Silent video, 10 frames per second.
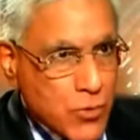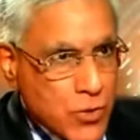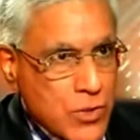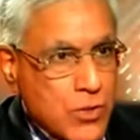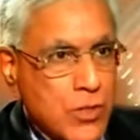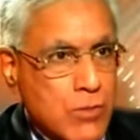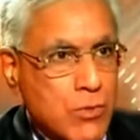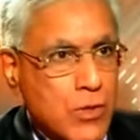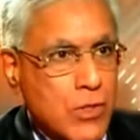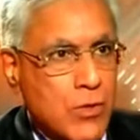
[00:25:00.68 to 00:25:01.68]
focused on
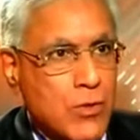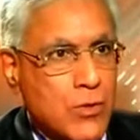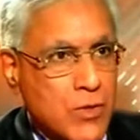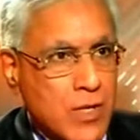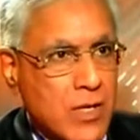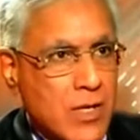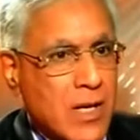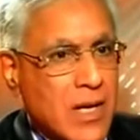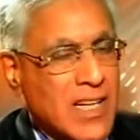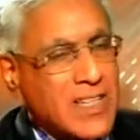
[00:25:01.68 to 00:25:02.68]
Ebola or do you think
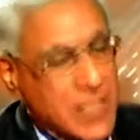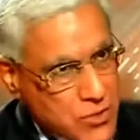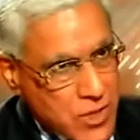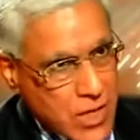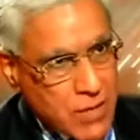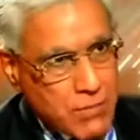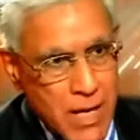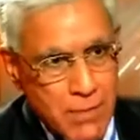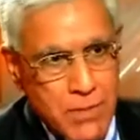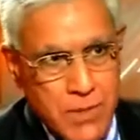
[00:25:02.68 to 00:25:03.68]
in this regard
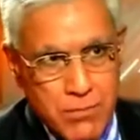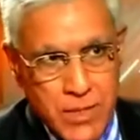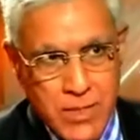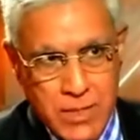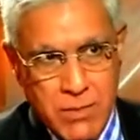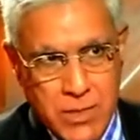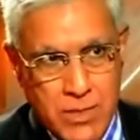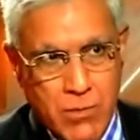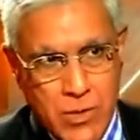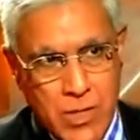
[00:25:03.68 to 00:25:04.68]
perhaps the press has been
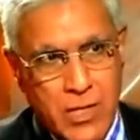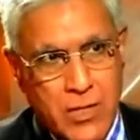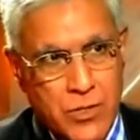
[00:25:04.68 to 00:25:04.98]
somewhat